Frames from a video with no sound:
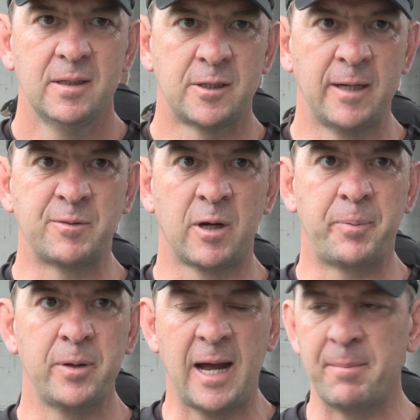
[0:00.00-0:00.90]
teams want to
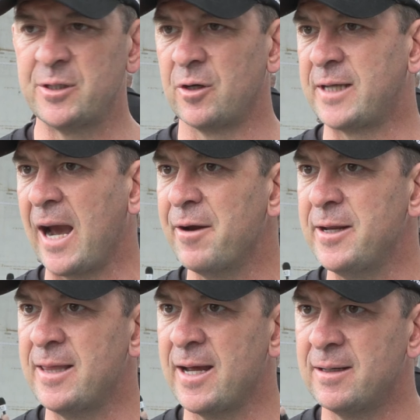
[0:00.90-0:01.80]
put numbers on
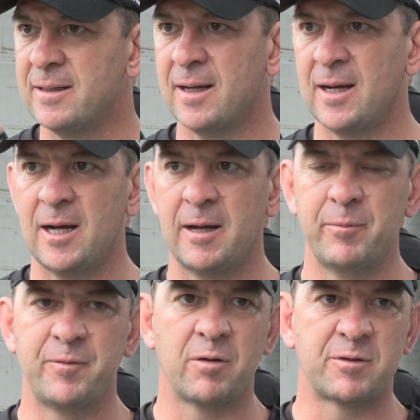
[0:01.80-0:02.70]
Cody, then
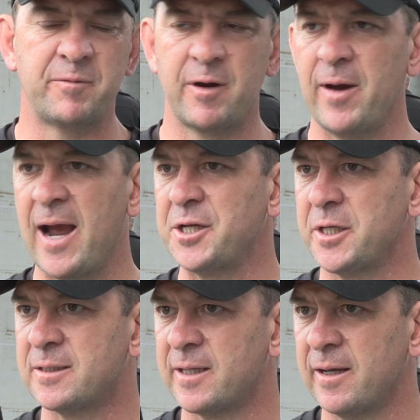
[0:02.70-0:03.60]
um, we've got some
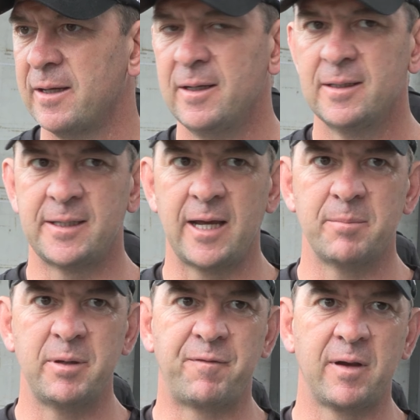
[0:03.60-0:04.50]
variation to, to get
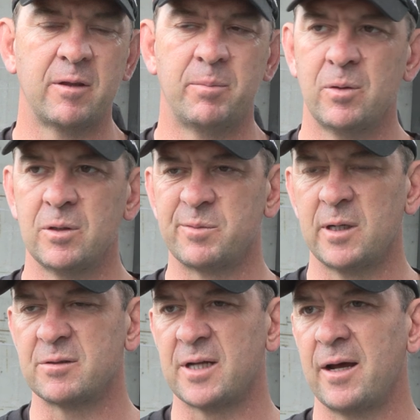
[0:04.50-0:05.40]
the big fella the ball as
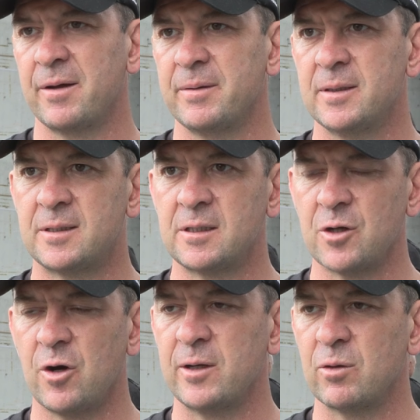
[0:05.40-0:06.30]
well. So it's
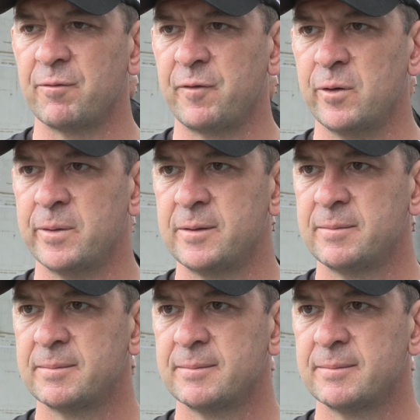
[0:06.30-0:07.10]
exciting looking forward. And